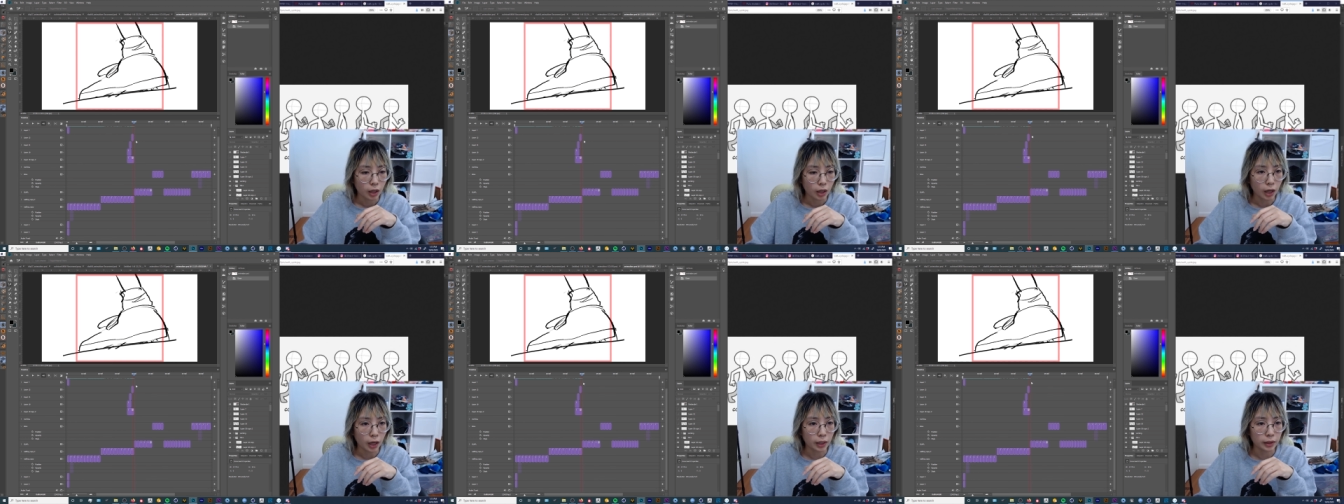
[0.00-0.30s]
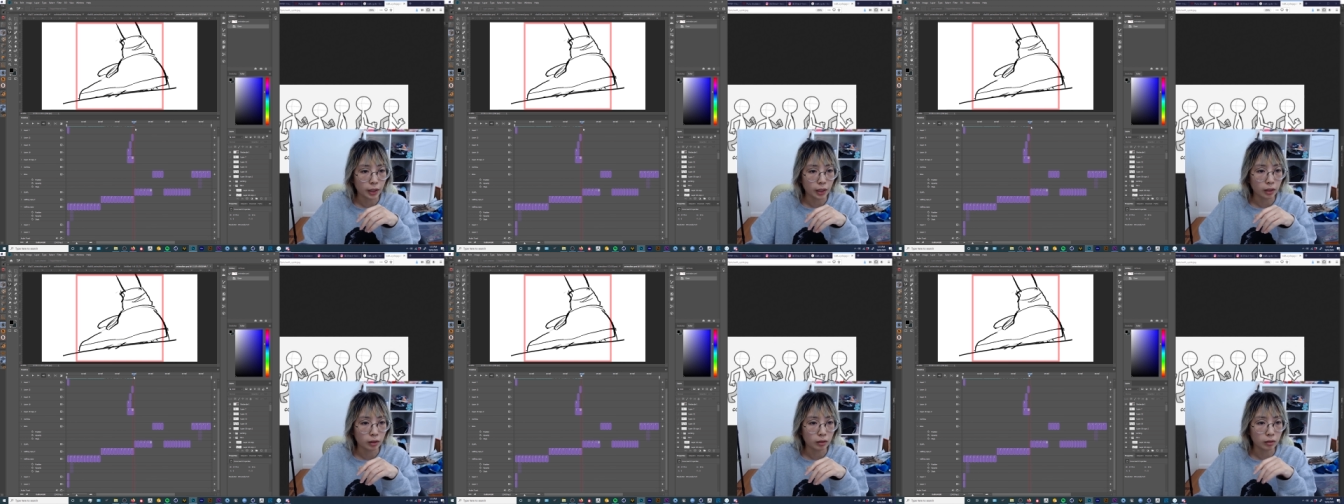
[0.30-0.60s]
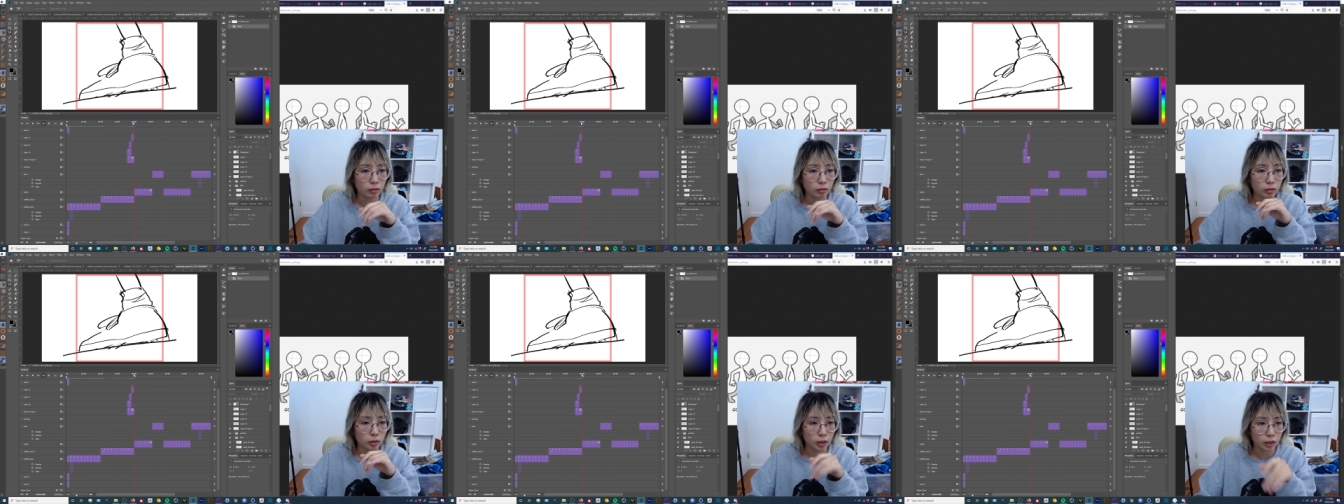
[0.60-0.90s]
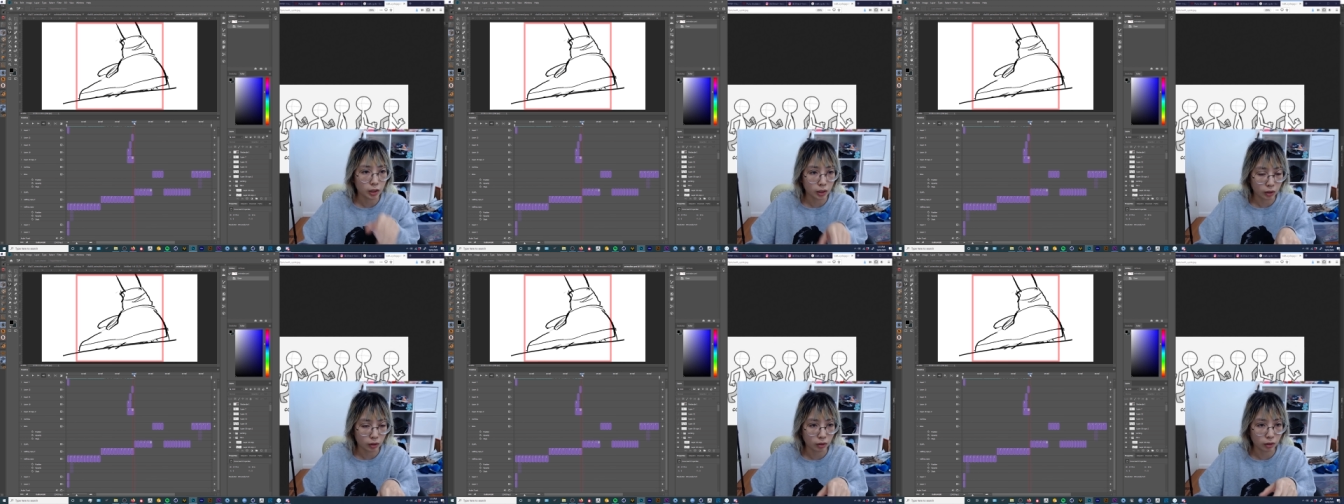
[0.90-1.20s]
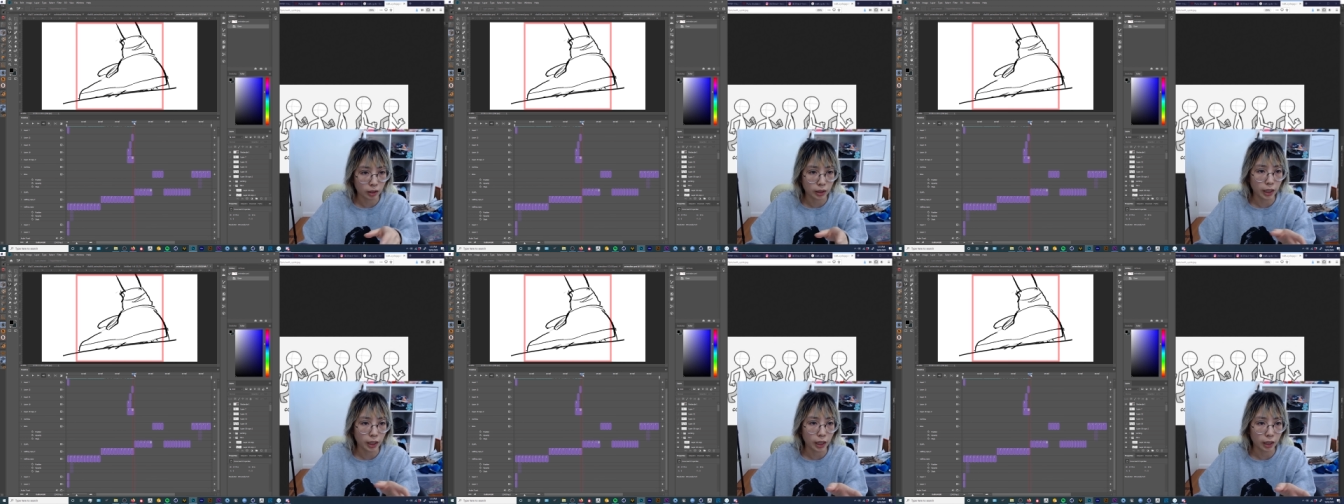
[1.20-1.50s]
And then here,
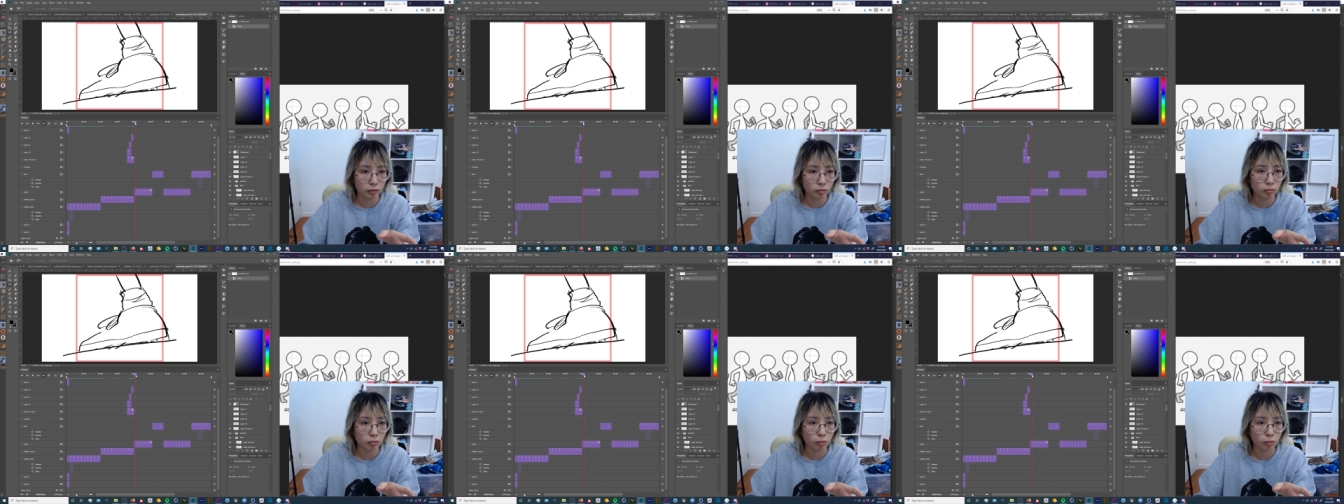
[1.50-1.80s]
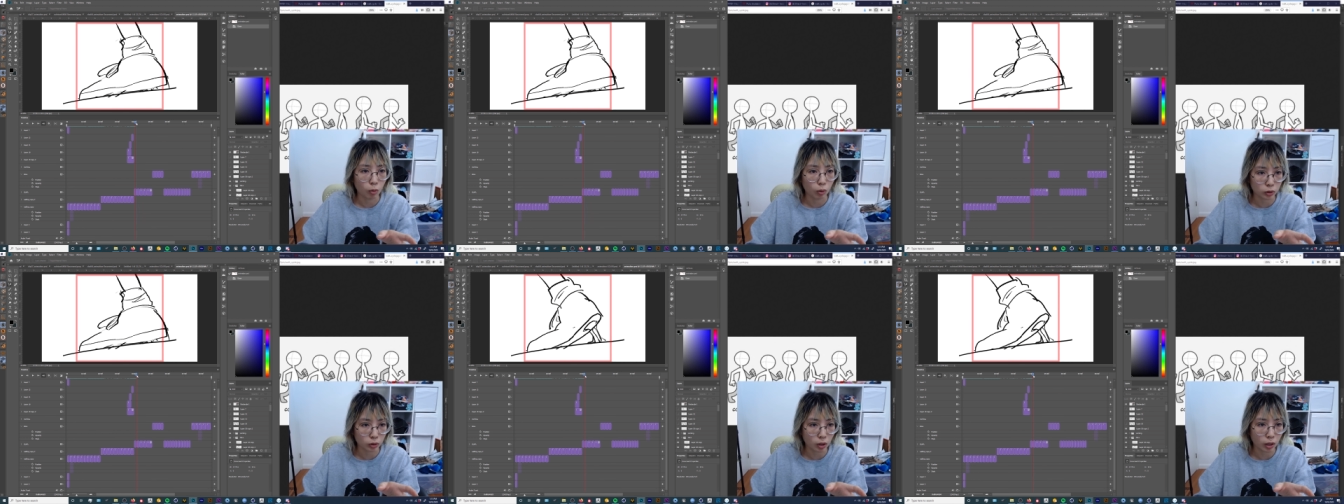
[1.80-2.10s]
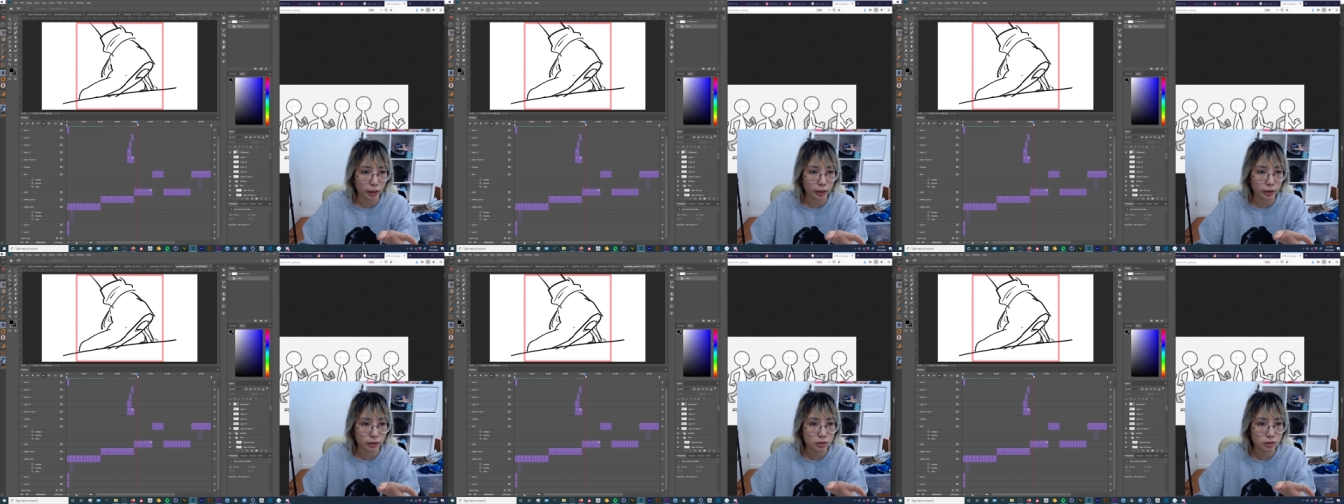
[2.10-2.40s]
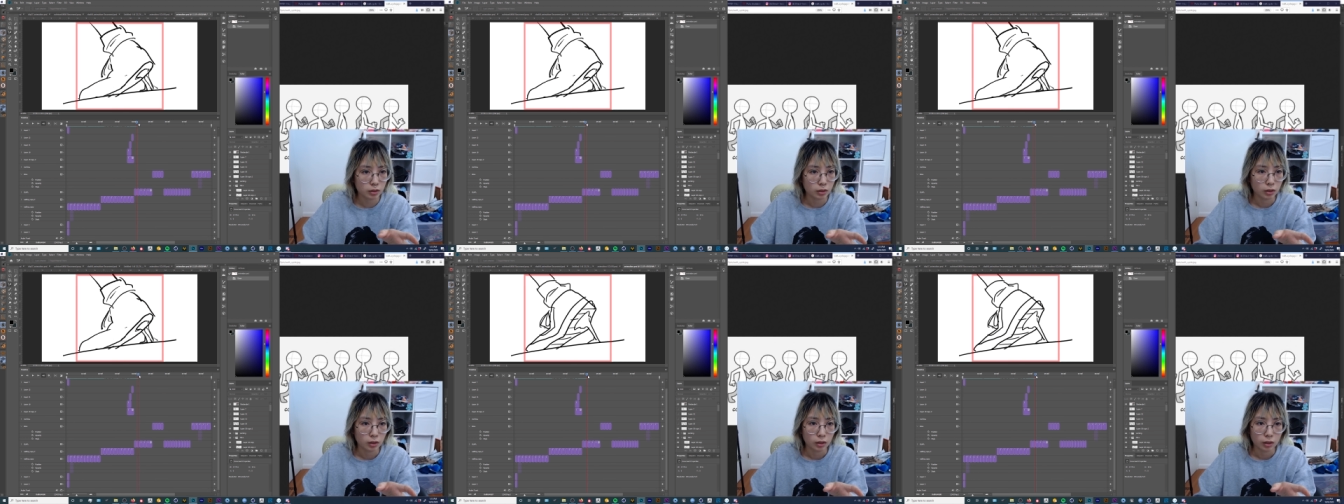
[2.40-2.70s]
again, more drawings,